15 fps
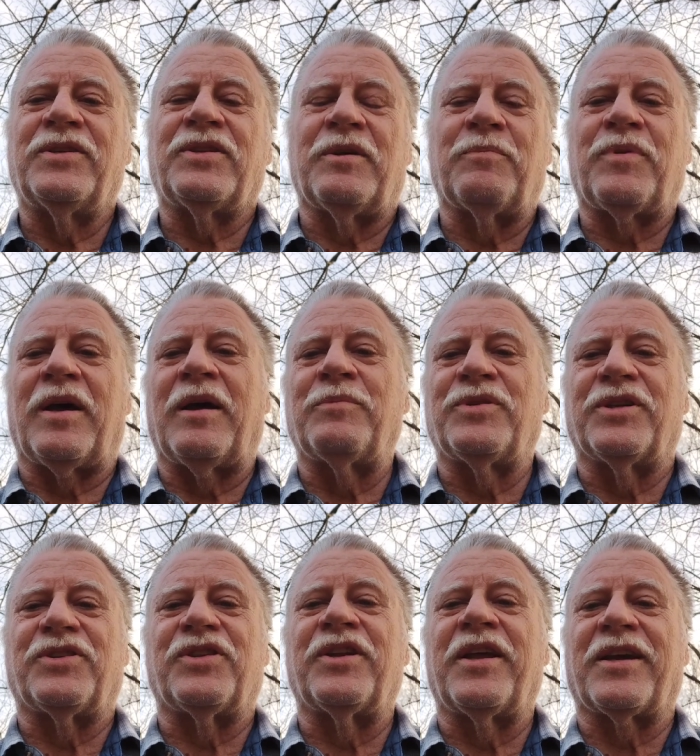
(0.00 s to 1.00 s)
Sometimes
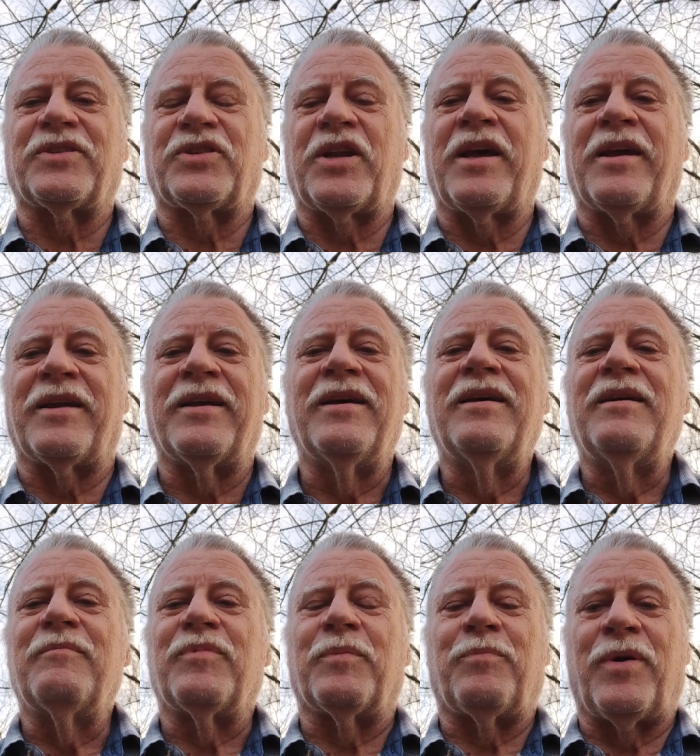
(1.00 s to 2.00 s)
it's the next day.
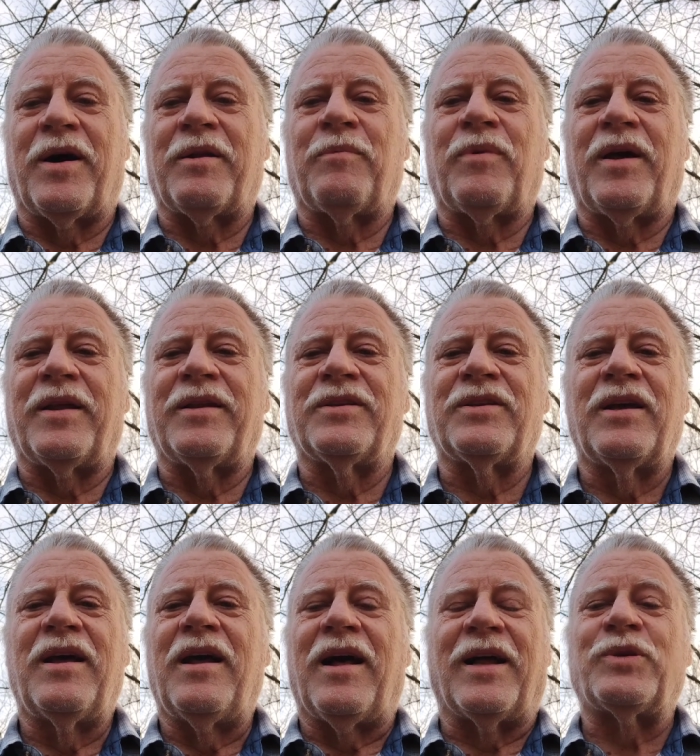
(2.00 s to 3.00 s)
But bottom line is,
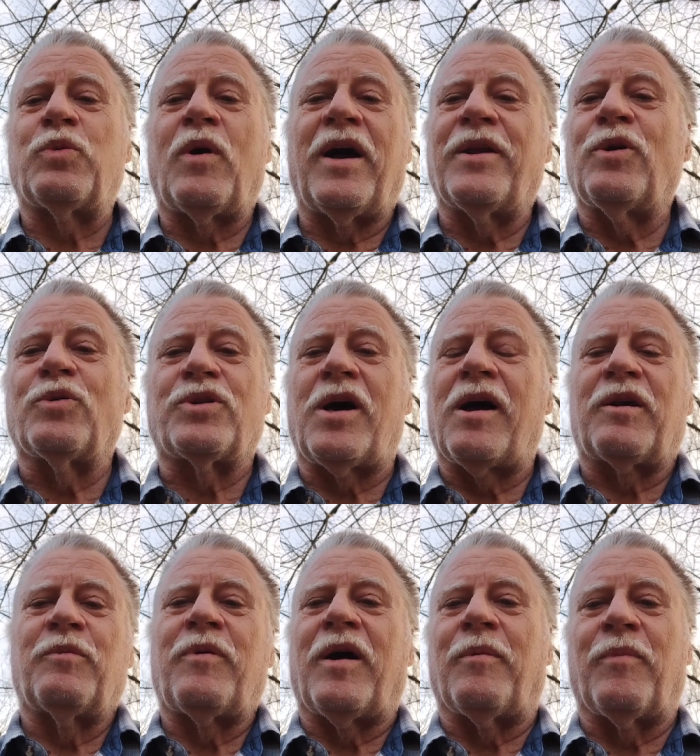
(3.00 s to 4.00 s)
that's why I don't talk
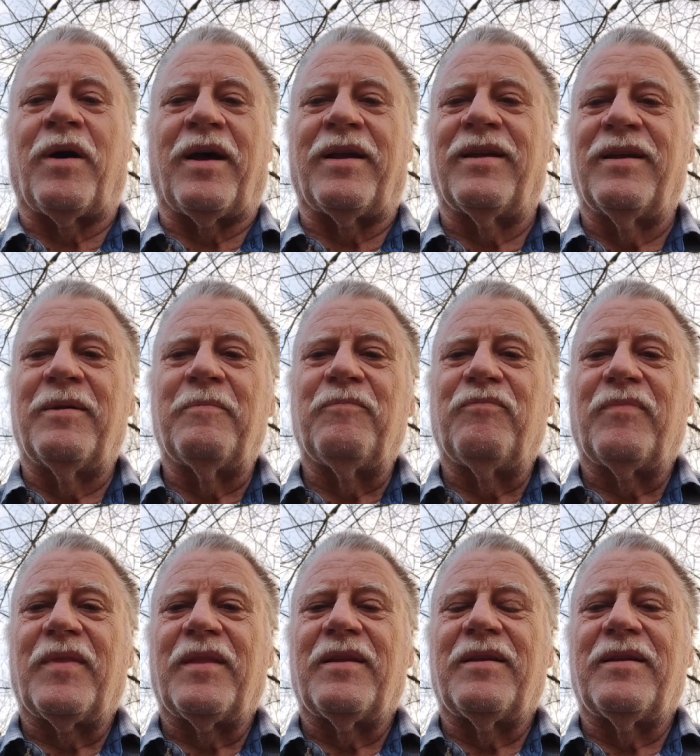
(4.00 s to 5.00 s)
about my
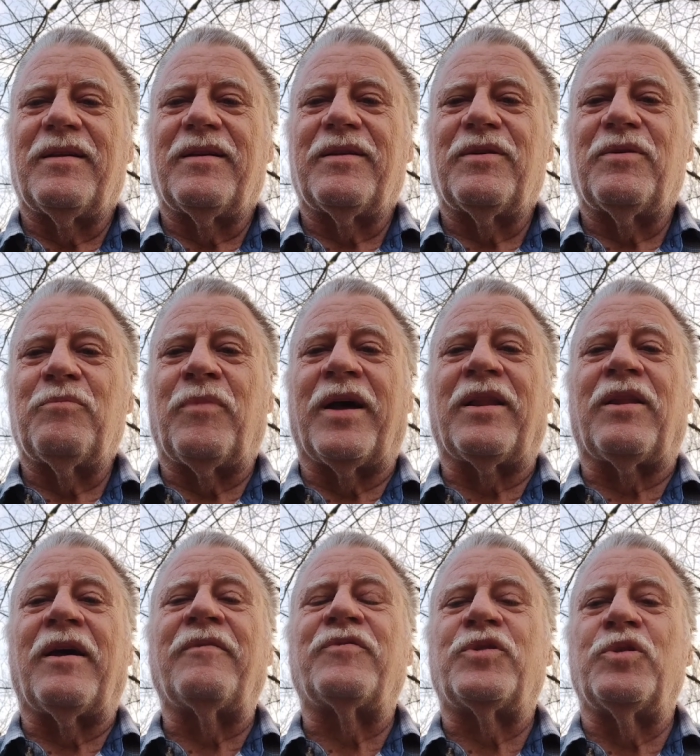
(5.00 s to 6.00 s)
my
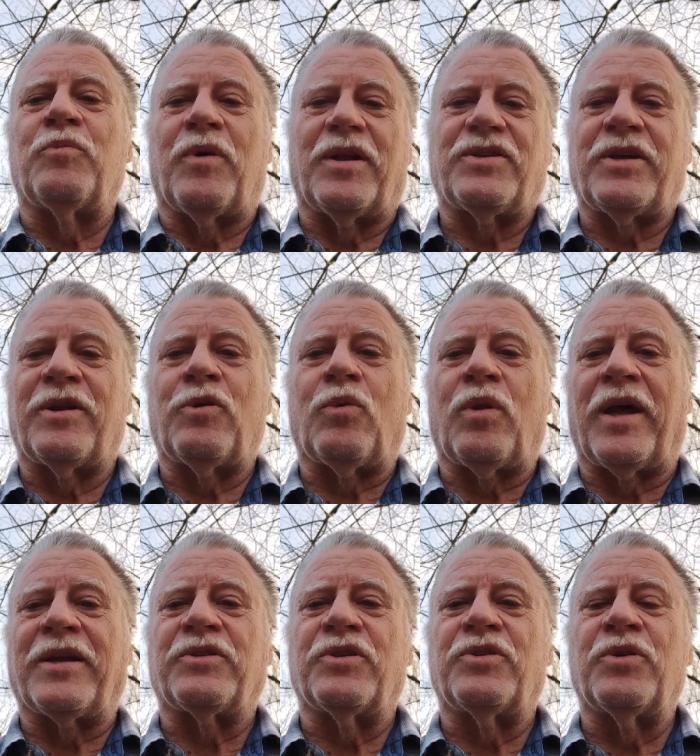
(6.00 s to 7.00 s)
life too much. I don't
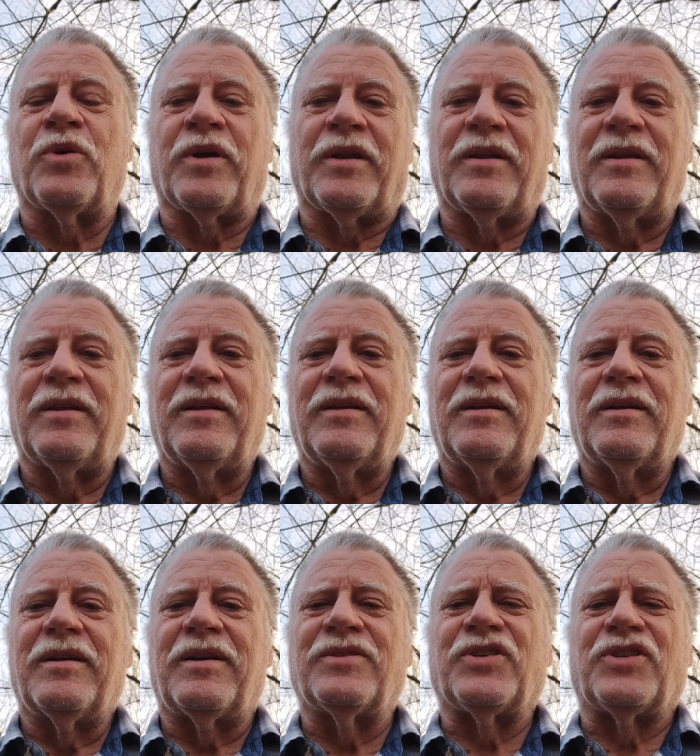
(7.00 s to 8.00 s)
like to do it
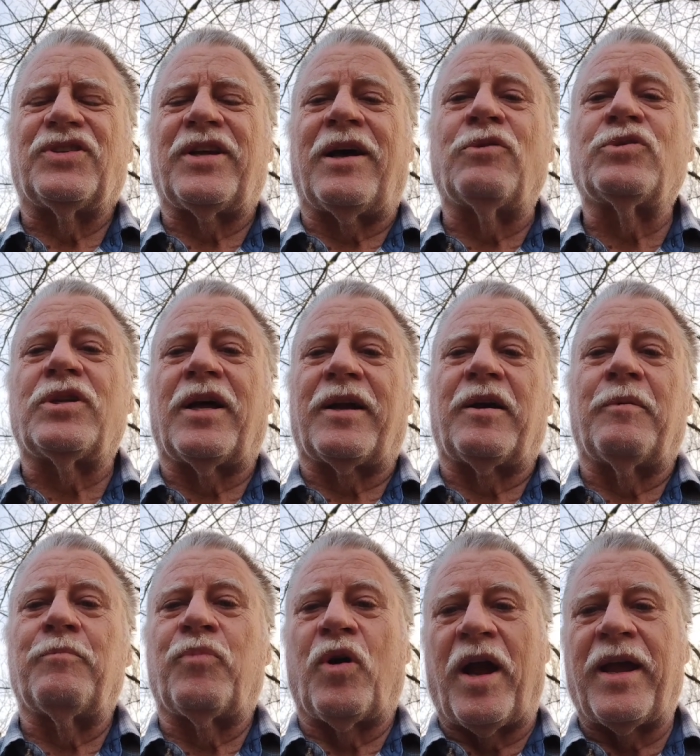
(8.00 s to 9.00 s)
because it sounds like
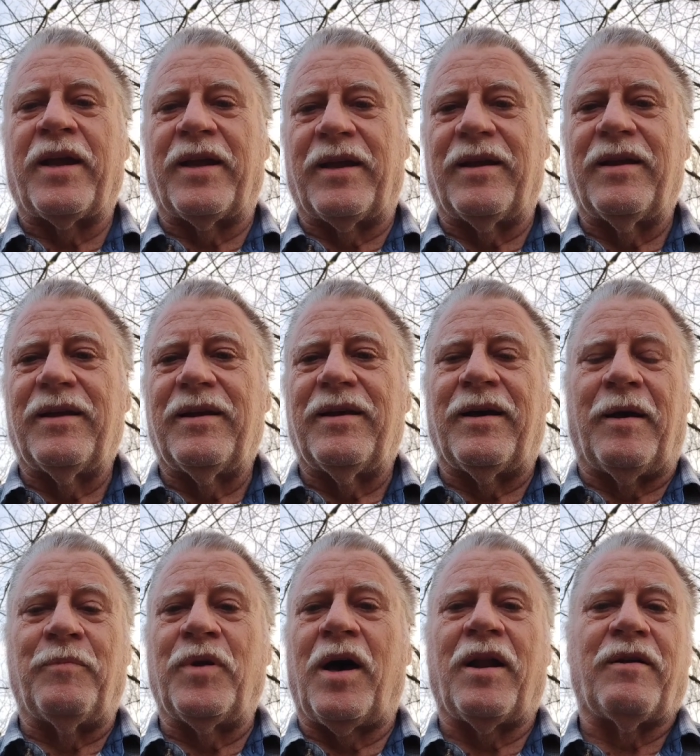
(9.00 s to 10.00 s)
I'm bragging.
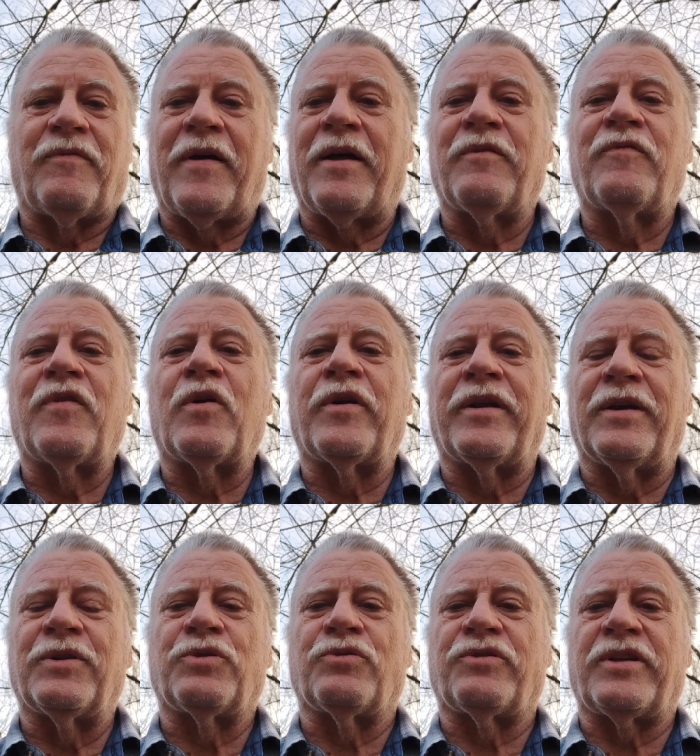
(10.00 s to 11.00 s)
I'm not. I've had a very
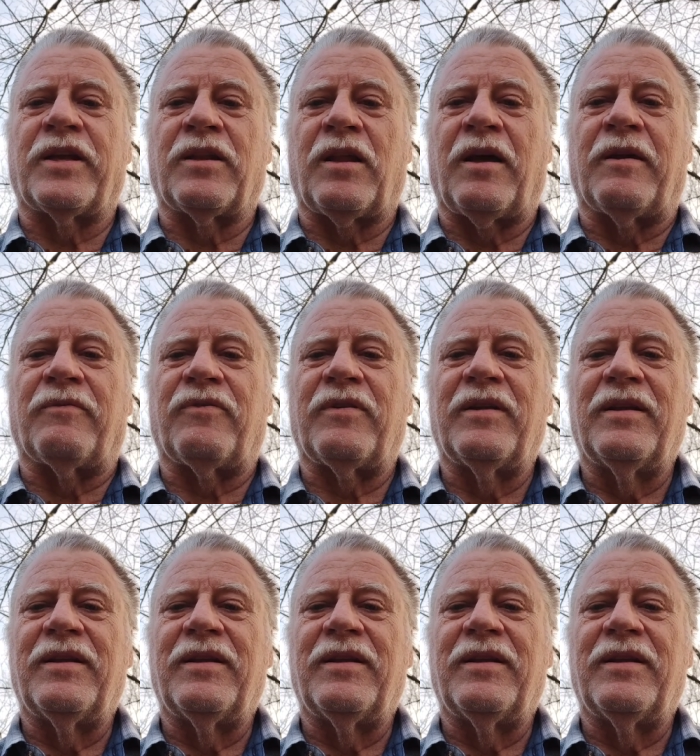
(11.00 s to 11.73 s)
interesting life.